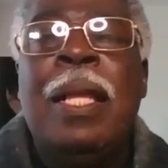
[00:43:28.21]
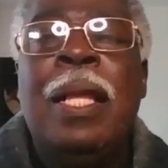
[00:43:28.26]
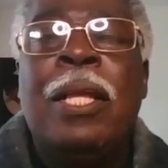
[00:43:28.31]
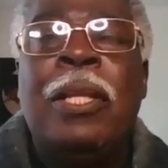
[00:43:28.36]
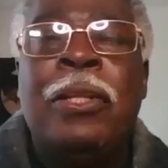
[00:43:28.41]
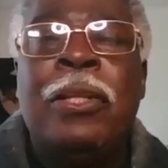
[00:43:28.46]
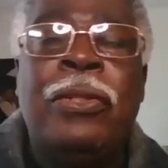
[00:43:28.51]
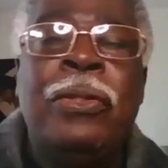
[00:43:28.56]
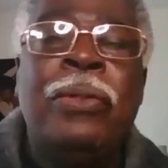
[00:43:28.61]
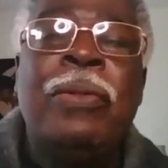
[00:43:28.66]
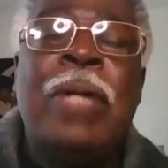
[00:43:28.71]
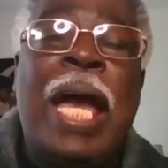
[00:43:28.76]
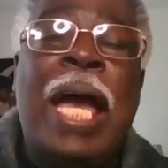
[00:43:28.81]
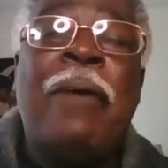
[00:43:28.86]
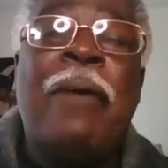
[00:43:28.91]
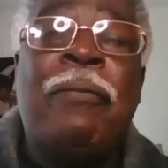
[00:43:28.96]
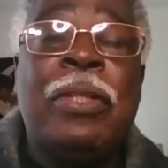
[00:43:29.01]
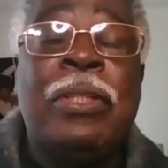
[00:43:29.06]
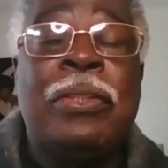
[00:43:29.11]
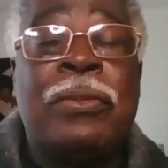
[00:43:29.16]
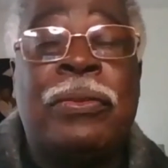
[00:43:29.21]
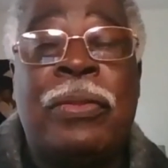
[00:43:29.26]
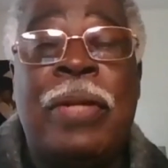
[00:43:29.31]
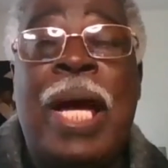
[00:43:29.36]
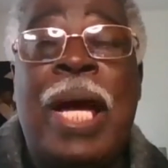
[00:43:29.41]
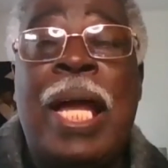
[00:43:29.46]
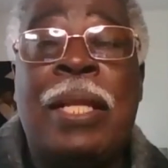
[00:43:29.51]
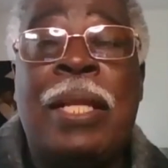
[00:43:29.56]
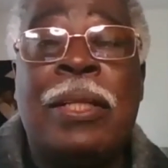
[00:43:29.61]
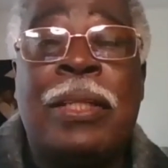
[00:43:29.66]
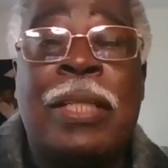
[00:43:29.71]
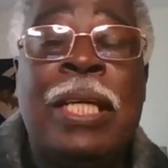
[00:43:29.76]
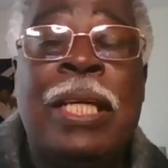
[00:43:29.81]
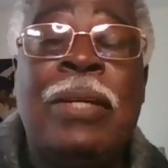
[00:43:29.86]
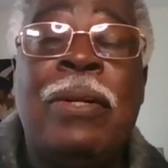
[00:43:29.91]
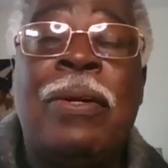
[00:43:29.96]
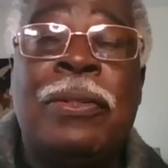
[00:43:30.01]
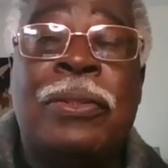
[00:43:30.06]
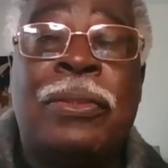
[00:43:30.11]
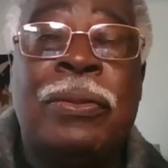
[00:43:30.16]
you have to try to get
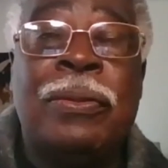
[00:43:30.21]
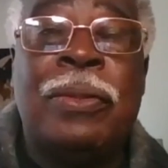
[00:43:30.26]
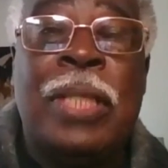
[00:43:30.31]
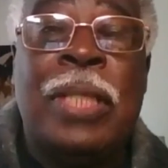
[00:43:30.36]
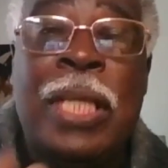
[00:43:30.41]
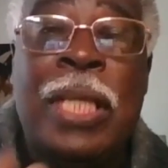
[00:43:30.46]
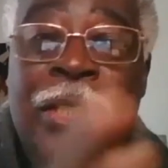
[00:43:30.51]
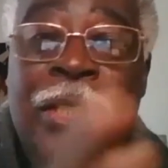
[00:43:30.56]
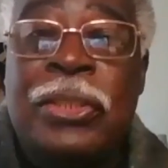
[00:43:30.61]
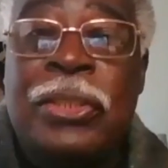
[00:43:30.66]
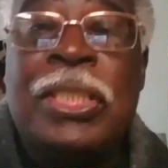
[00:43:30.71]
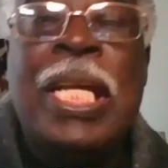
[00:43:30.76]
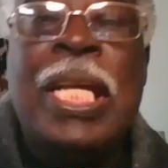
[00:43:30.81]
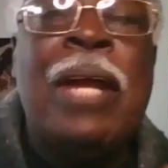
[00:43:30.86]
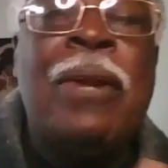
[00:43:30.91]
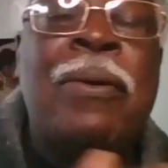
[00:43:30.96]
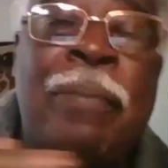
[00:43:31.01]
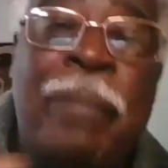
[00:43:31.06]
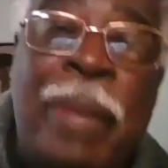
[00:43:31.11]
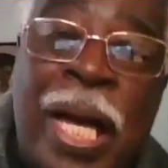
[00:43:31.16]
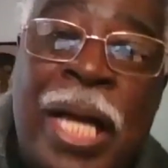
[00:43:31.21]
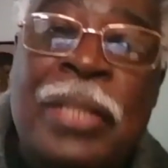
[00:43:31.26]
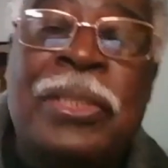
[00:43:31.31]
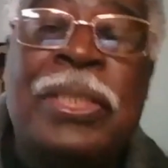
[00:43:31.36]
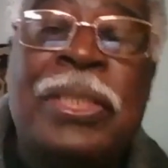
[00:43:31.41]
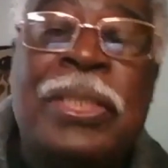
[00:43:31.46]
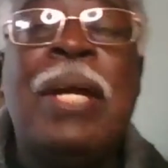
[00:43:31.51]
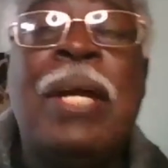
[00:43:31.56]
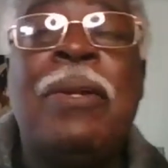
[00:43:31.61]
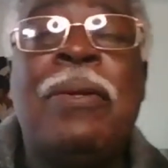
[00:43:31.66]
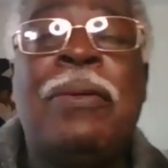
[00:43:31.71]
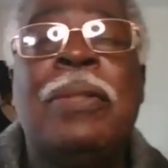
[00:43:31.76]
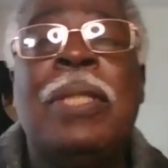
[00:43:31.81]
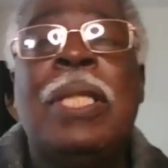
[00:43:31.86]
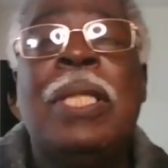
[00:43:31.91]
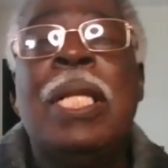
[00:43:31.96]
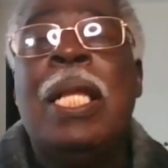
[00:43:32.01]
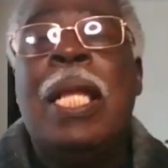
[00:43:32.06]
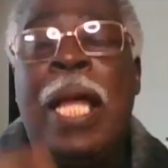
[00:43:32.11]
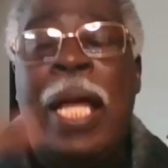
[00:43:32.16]
onto his channel, my channel,
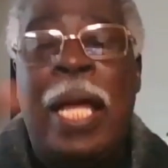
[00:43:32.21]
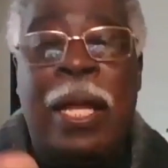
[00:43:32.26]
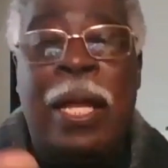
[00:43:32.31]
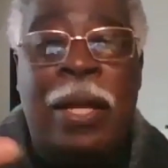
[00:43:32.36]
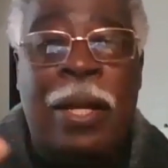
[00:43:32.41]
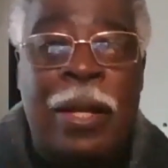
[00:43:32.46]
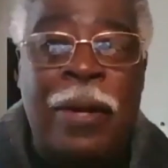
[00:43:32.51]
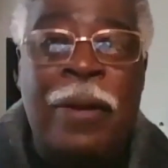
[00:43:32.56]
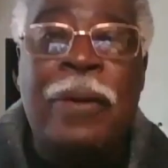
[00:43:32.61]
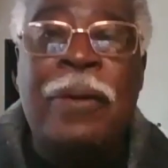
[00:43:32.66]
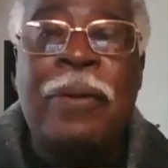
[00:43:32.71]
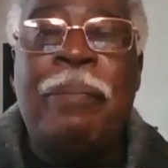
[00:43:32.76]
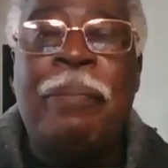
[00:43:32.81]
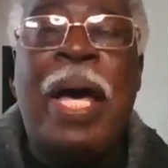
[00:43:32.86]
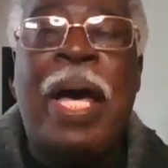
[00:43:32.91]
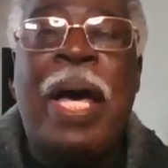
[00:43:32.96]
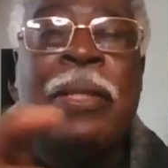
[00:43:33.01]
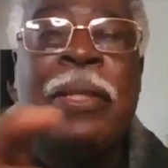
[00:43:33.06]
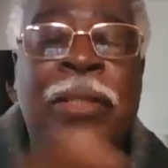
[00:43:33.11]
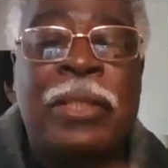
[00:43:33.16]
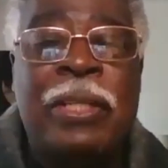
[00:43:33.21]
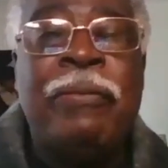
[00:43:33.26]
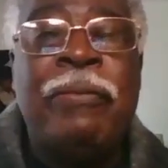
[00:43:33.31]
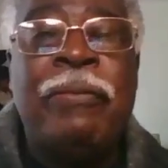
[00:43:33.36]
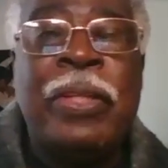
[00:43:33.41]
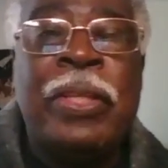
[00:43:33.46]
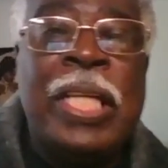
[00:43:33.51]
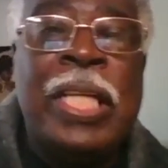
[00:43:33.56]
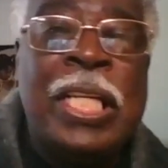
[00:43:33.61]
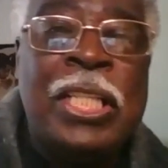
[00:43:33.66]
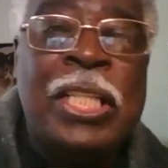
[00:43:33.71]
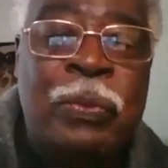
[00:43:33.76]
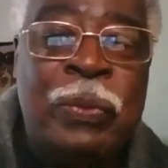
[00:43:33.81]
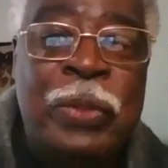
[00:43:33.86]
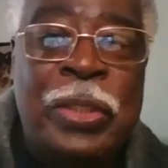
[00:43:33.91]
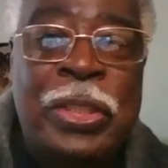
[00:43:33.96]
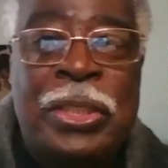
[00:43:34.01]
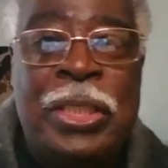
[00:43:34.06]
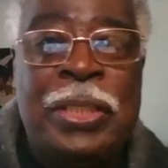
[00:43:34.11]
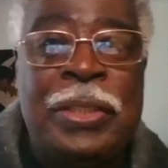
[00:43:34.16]
and learn about the different things
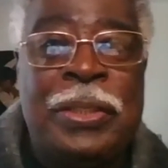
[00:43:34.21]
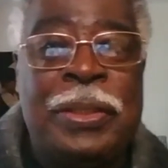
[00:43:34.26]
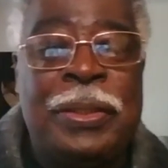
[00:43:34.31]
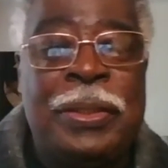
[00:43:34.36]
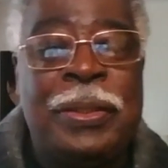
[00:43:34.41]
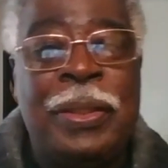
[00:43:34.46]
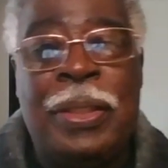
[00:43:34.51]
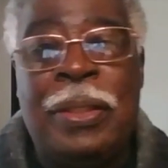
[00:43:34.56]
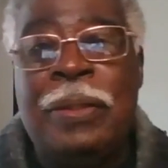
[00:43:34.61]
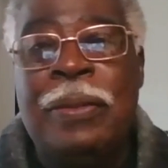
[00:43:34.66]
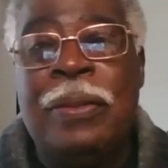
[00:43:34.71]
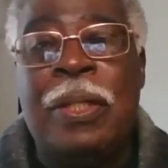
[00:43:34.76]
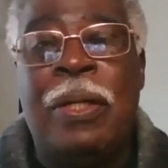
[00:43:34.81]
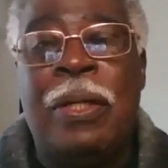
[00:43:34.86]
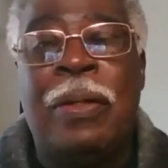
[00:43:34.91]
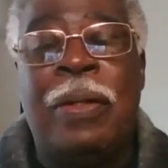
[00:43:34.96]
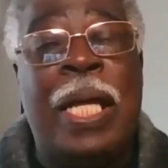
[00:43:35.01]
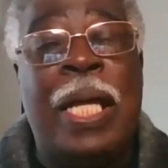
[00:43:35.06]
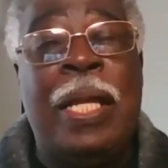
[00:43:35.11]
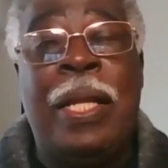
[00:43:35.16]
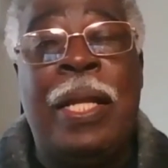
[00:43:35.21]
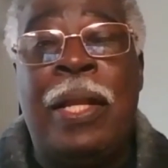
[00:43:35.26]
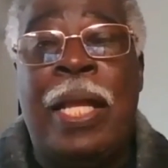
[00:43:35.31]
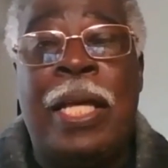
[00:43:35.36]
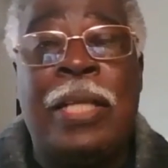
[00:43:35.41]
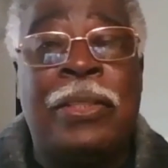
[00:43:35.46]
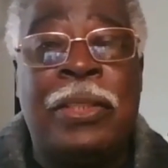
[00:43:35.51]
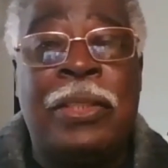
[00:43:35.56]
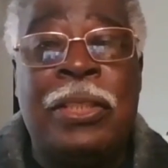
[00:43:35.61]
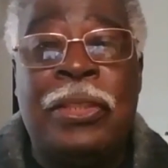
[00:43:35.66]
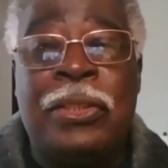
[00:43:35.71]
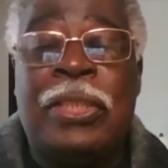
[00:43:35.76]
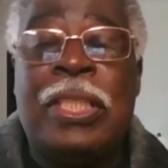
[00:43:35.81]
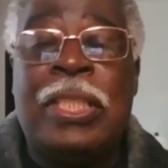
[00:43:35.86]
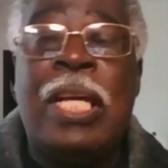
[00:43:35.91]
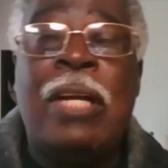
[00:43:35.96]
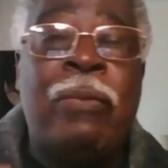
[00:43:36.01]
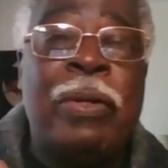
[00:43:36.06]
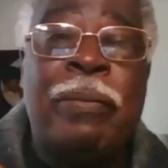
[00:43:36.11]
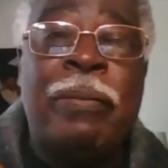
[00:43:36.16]
we teach him. And as he
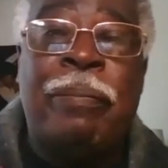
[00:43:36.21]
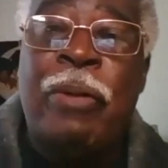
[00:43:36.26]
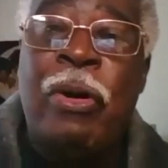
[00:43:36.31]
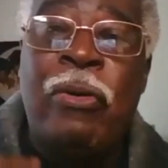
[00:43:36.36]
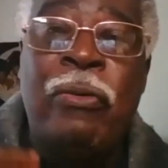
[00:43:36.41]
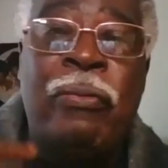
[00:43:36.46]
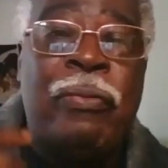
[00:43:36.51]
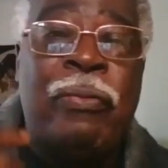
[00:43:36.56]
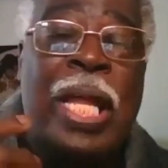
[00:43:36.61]
said, we're both